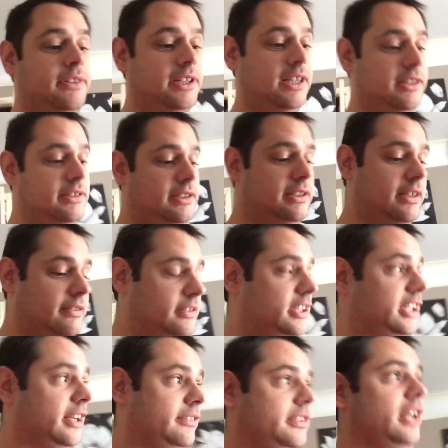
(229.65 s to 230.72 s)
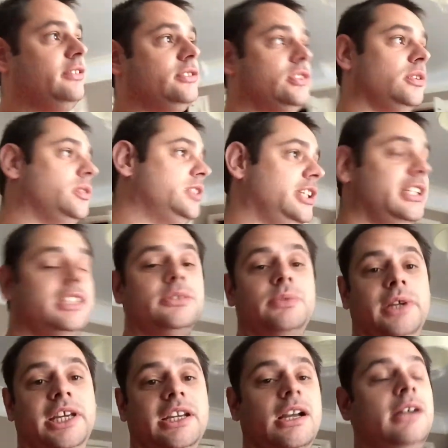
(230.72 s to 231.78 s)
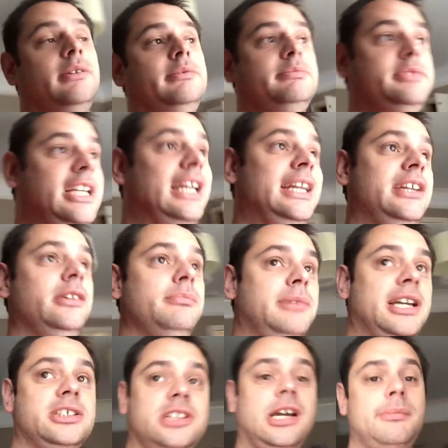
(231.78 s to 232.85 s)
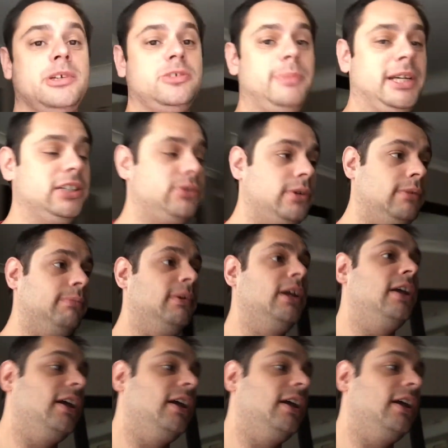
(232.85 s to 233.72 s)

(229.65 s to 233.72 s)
If they don't, don't sort it this week, I'm telling them next time I speak to them,